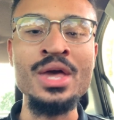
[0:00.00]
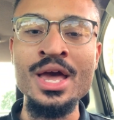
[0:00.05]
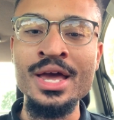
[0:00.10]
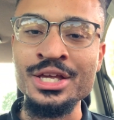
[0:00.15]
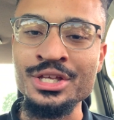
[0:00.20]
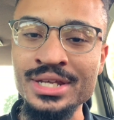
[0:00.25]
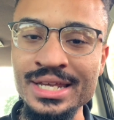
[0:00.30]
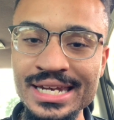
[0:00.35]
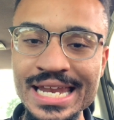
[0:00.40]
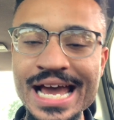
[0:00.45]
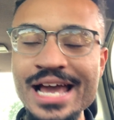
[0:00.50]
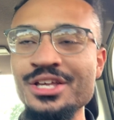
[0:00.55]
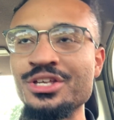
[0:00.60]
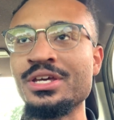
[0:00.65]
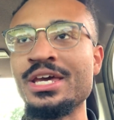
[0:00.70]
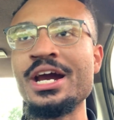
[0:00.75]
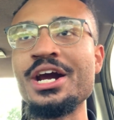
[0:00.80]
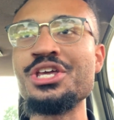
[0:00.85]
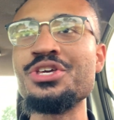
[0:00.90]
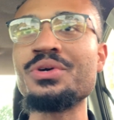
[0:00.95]
Now,
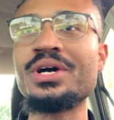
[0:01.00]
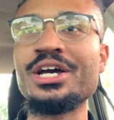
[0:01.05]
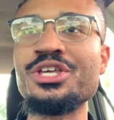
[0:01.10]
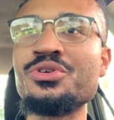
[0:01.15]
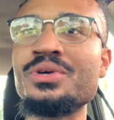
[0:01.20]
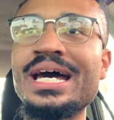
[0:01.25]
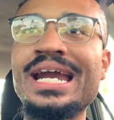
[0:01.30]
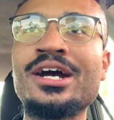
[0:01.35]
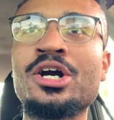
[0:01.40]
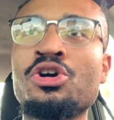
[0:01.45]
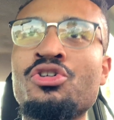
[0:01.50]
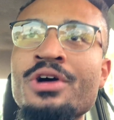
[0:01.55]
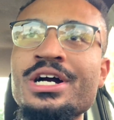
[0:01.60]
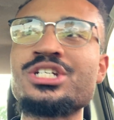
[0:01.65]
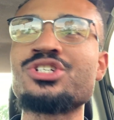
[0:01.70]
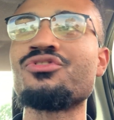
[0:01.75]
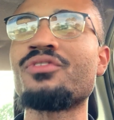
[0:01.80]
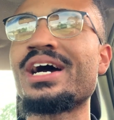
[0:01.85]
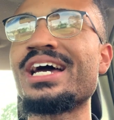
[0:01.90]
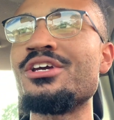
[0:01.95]
here you go. You got a
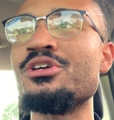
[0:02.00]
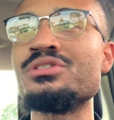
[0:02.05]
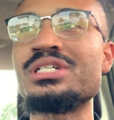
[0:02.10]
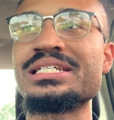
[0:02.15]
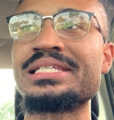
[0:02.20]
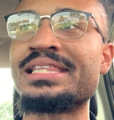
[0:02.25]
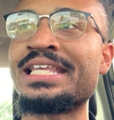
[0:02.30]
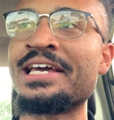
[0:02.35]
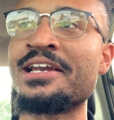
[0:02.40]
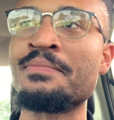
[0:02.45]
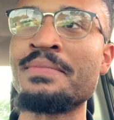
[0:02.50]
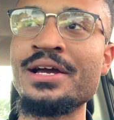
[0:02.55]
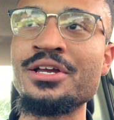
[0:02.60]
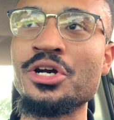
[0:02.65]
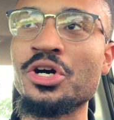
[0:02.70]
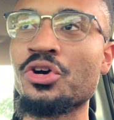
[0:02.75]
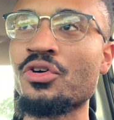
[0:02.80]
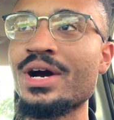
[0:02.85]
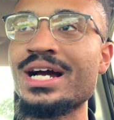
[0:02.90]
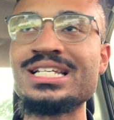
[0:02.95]
crush, right? You just thinking about your
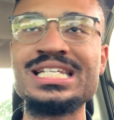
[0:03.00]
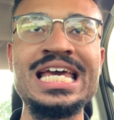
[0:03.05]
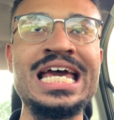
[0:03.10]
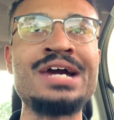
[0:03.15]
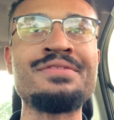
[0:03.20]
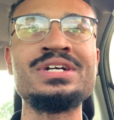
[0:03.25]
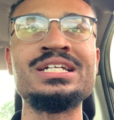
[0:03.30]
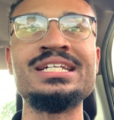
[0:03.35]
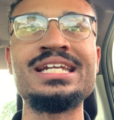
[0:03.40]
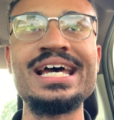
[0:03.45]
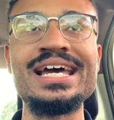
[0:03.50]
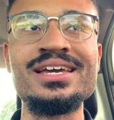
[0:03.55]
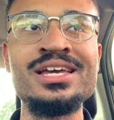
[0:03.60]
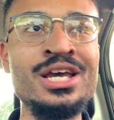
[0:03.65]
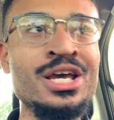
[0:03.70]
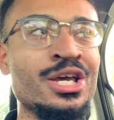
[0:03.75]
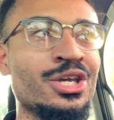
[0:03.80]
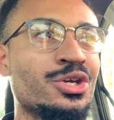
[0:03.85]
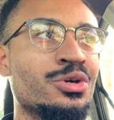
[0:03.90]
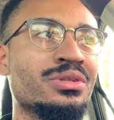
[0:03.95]
crush every day.
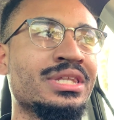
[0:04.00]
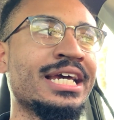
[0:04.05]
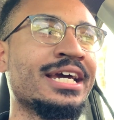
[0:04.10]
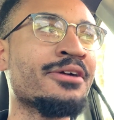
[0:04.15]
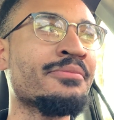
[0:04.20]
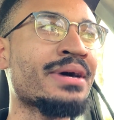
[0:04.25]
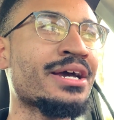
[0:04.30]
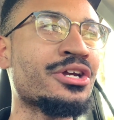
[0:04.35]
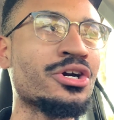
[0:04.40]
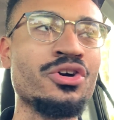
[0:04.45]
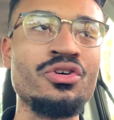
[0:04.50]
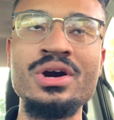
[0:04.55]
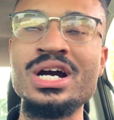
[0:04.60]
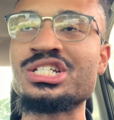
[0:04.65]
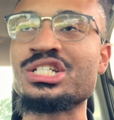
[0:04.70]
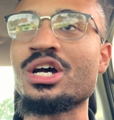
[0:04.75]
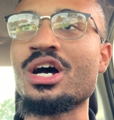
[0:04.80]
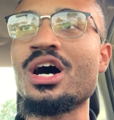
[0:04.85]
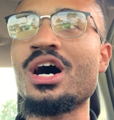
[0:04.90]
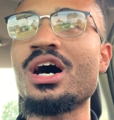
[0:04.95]
You thinking about your
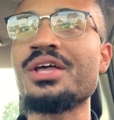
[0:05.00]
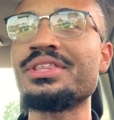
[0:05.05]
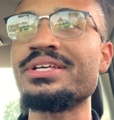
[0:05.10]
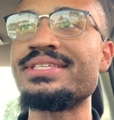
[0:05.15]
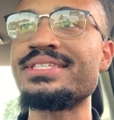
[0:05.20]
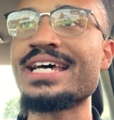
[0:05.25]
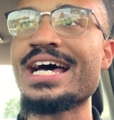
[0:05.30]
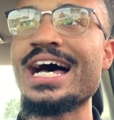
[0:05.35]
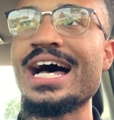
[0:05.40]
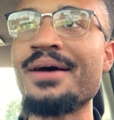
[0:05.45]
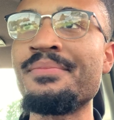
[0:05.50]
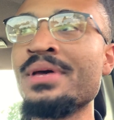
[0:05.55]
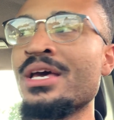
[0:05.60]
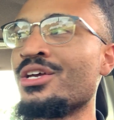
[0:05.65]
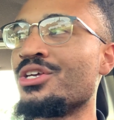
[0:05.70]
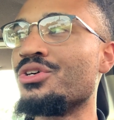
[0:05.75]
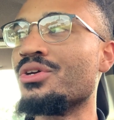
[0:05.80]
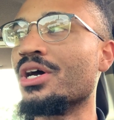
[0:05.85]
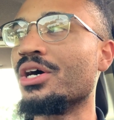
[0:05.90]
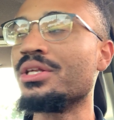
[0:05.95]
crush all the time.
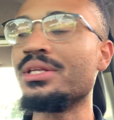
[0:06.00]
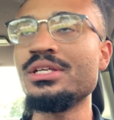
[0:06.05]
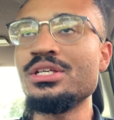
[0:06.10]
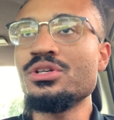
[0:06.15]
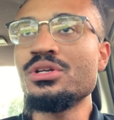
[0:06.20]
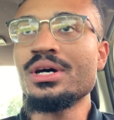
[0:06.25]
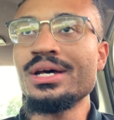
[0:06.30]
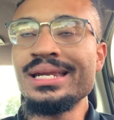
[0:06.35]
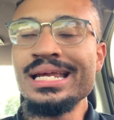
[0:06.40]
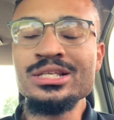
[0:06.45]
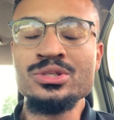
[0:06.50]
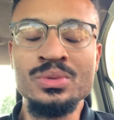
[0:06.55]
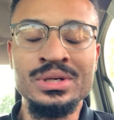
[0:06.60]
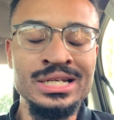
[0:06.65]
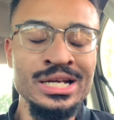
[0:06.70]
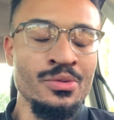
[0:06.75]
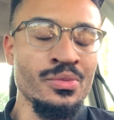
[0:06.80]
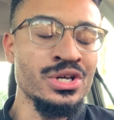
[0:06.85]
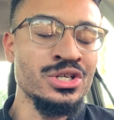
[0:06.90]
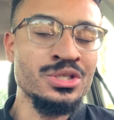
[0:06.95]
You know that's what
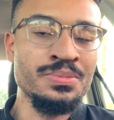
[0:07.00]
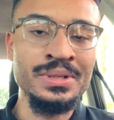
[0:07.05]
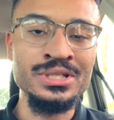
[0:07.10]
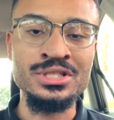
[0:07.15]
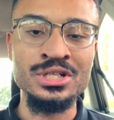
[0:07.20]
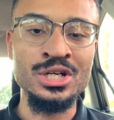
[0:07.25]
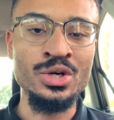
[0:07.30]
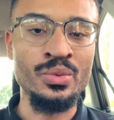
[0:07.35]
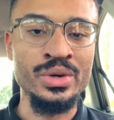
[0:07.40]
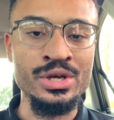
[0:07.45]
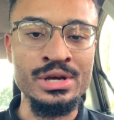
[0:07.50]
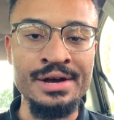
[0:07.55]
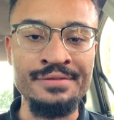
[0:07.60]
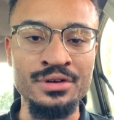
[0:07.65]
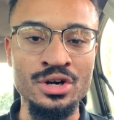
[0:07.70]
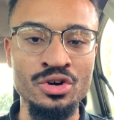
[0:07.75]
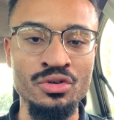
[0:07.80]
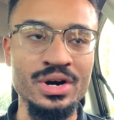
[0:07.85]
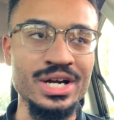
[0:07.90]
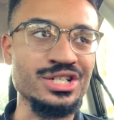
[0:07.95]
you're supposed to do when you have a
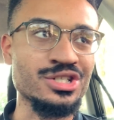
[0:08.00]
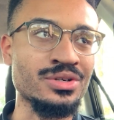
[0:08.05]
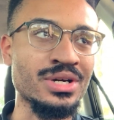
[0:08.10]
crush.